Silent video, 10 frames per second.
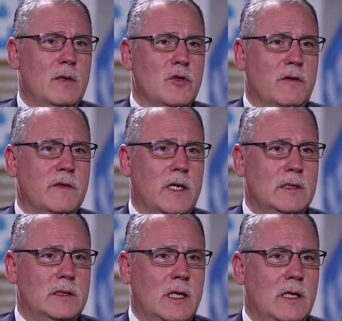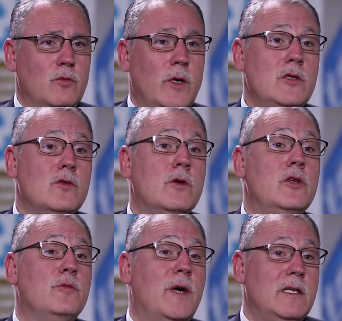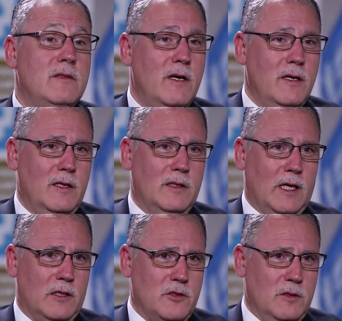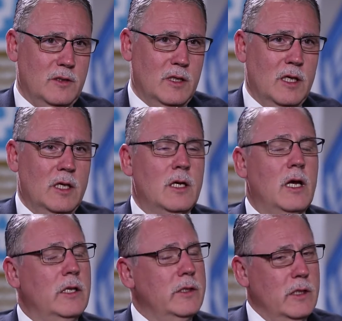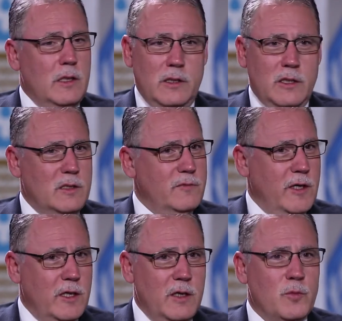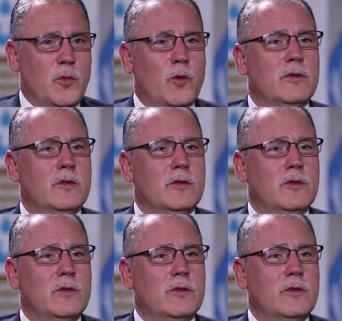move towards a new integrated approach to development.